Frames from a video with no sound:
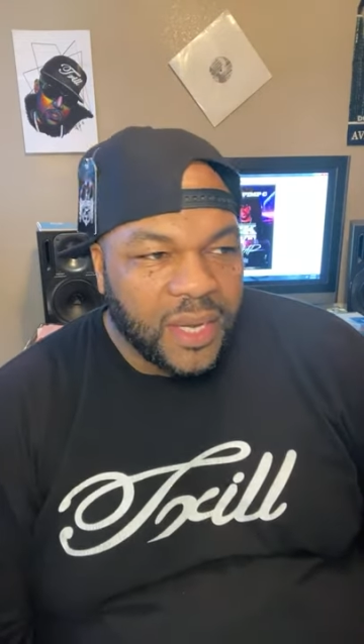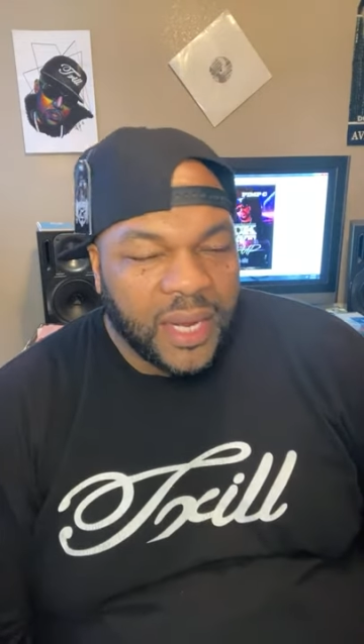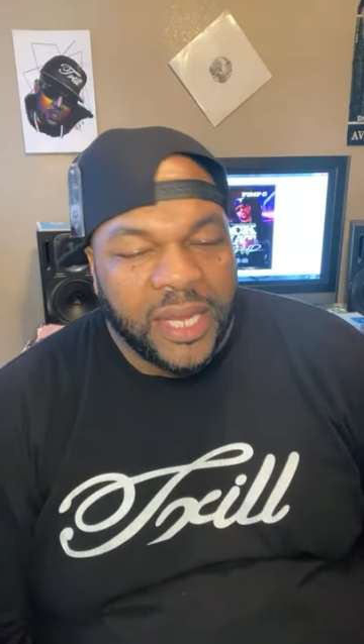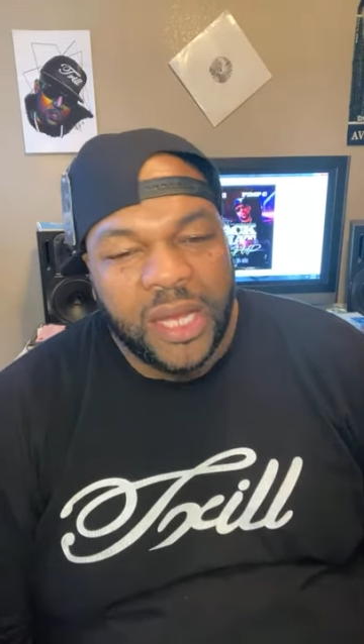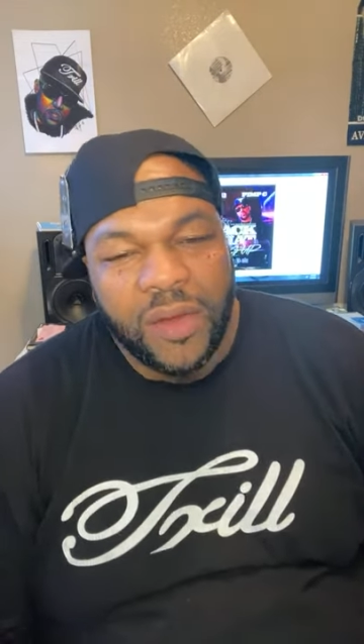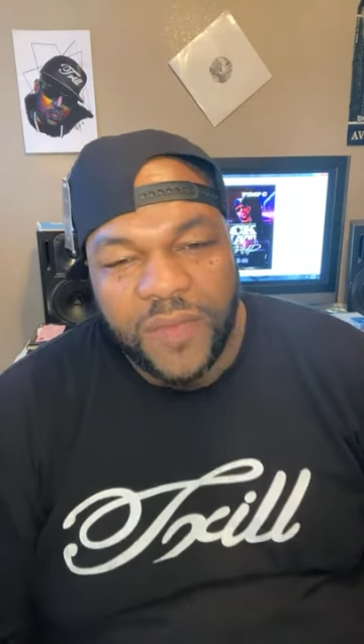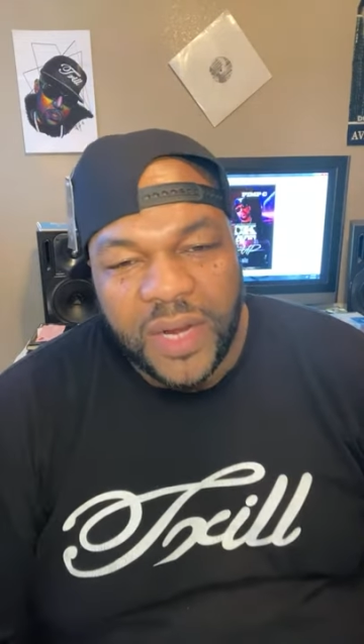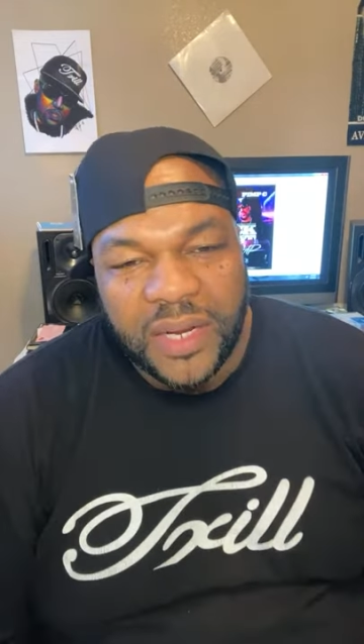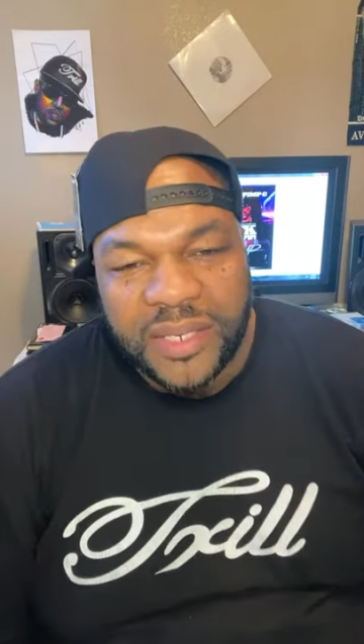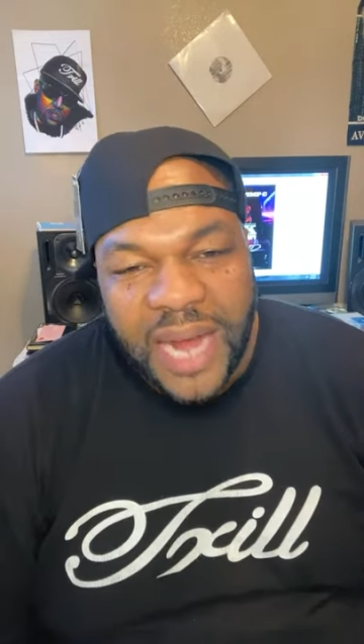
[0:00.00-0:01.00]
And he over
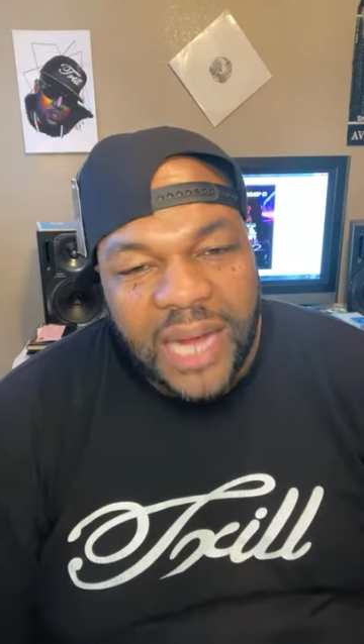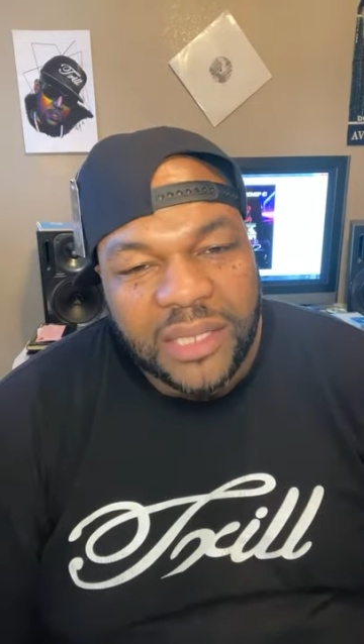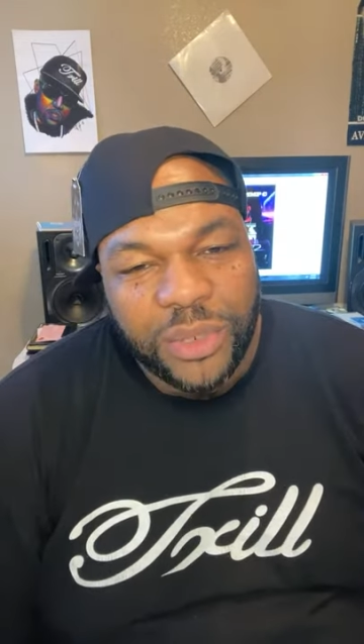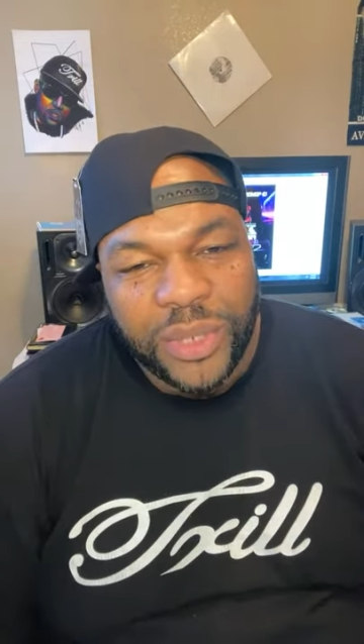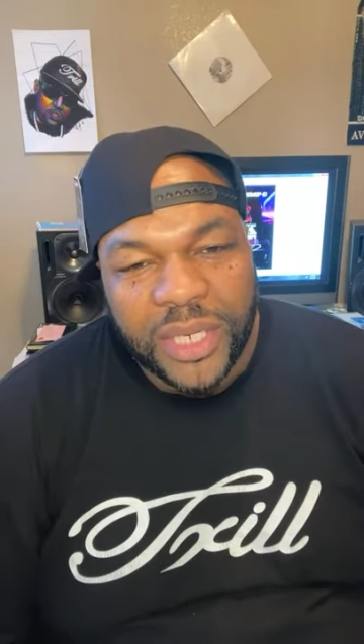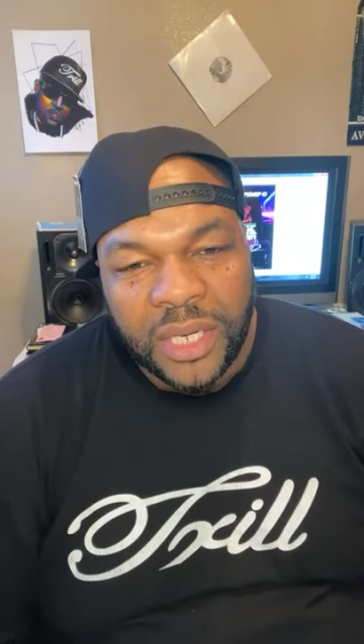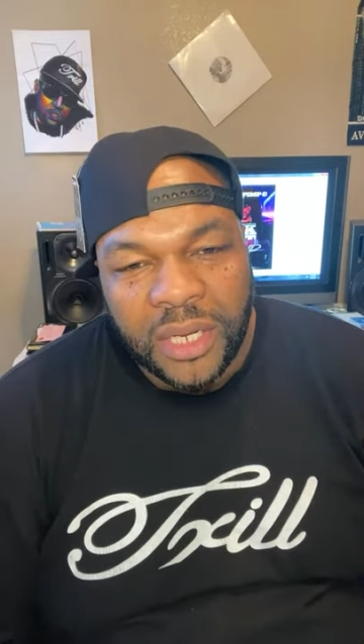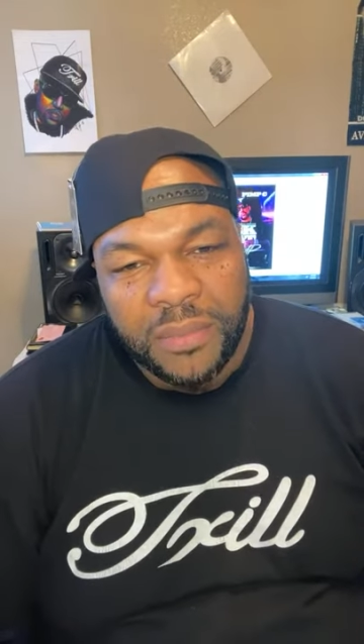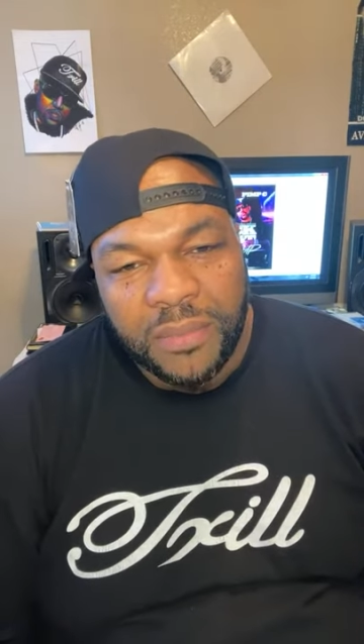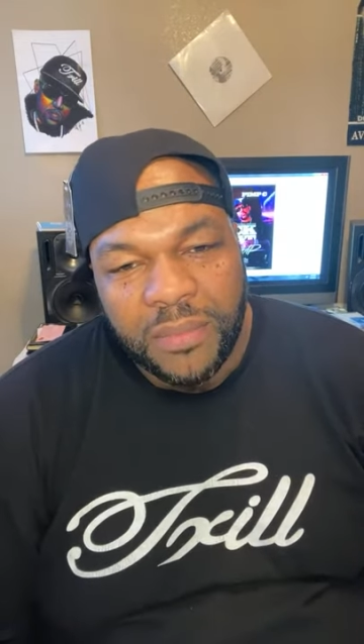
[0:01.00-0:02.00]
there doctoring
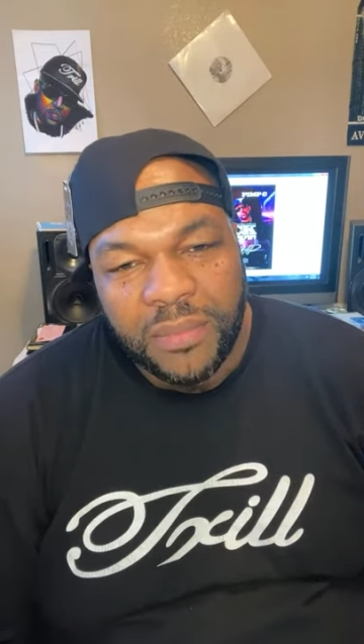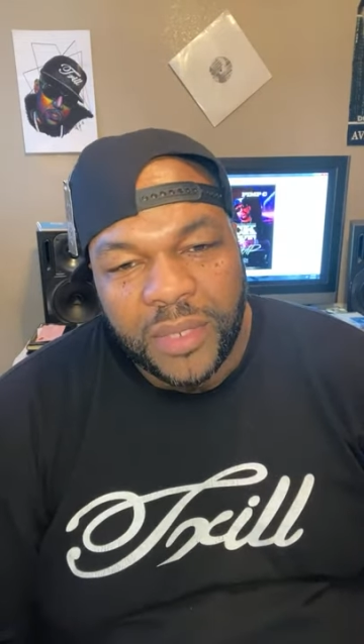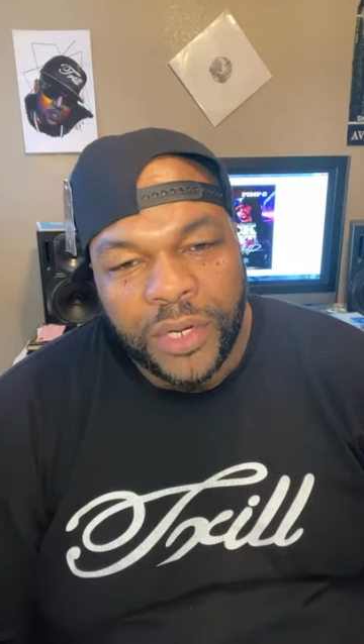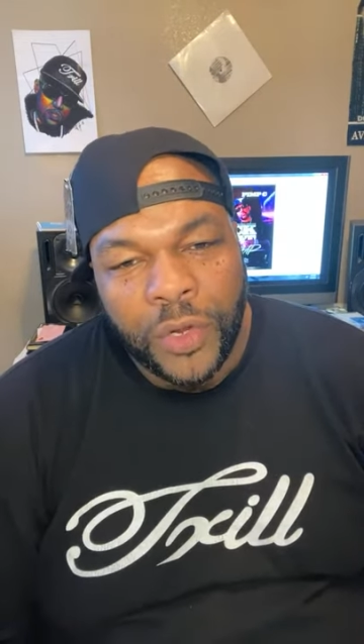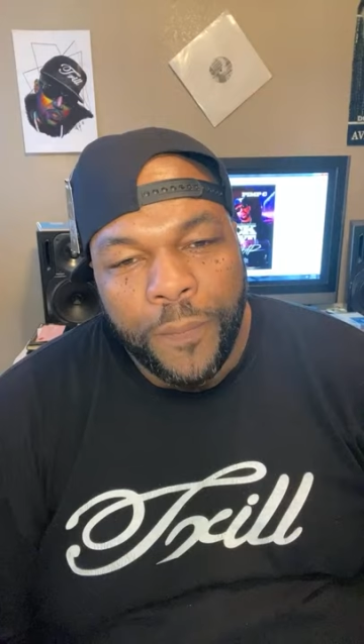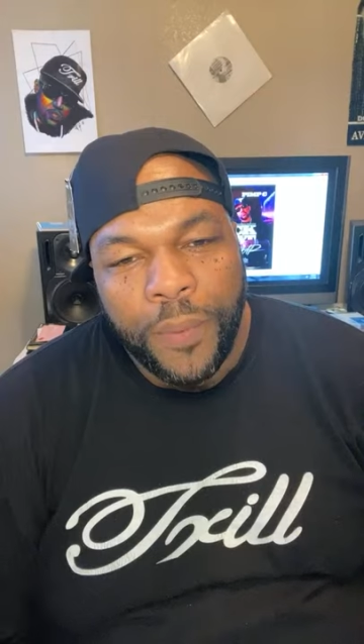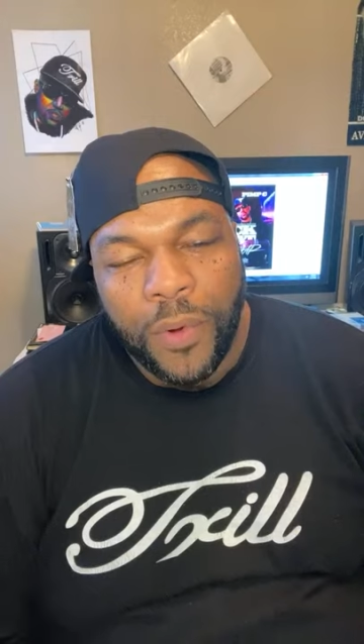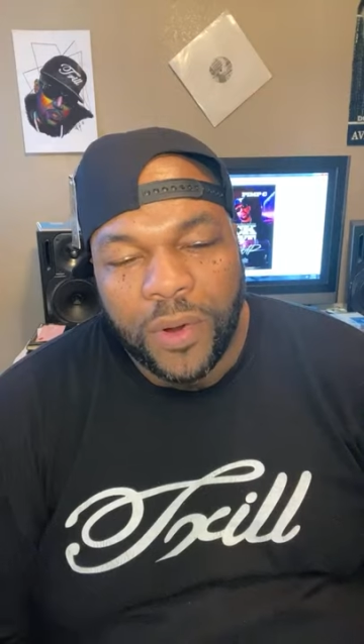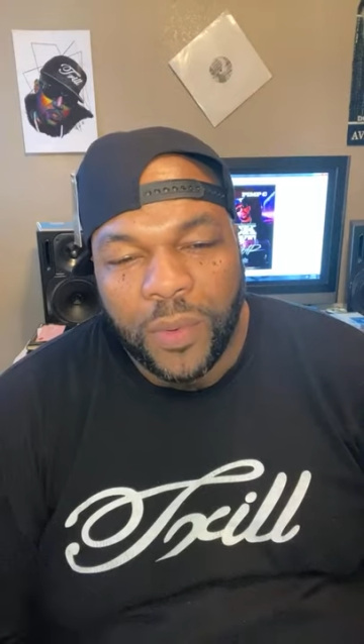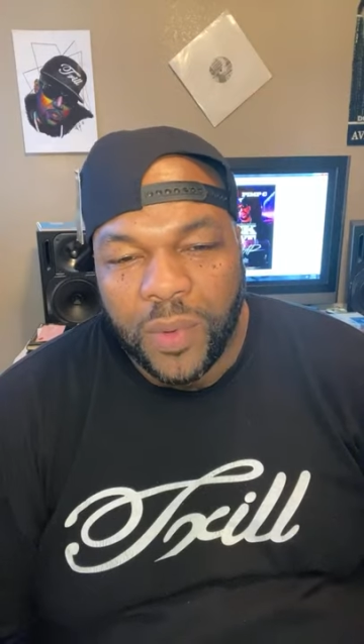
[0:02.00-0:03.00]
up the
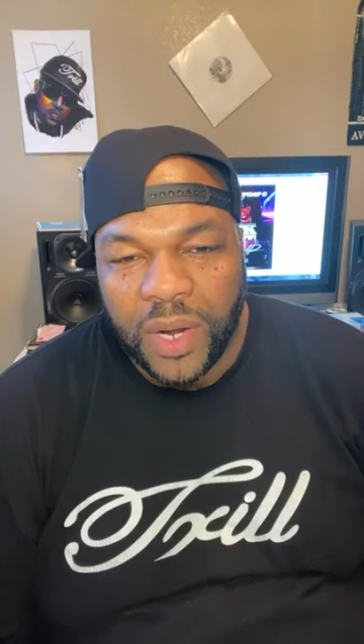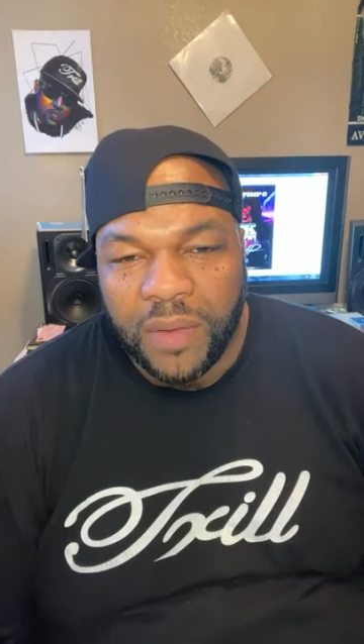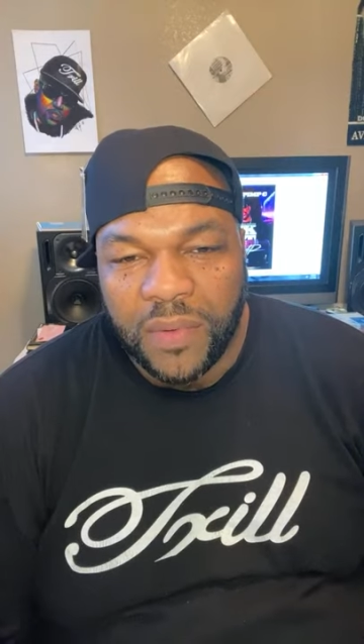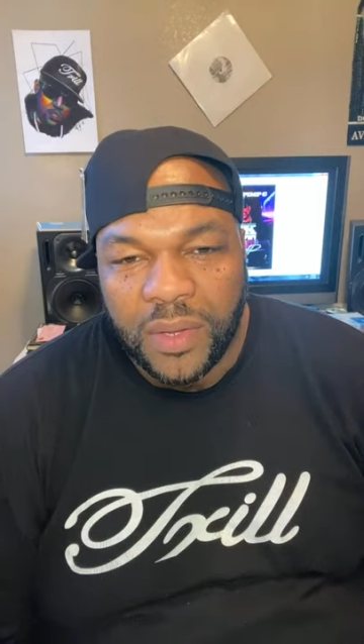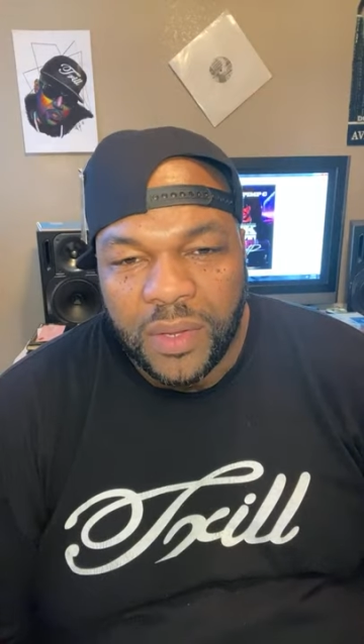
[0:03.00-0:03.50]
Newport or whatever.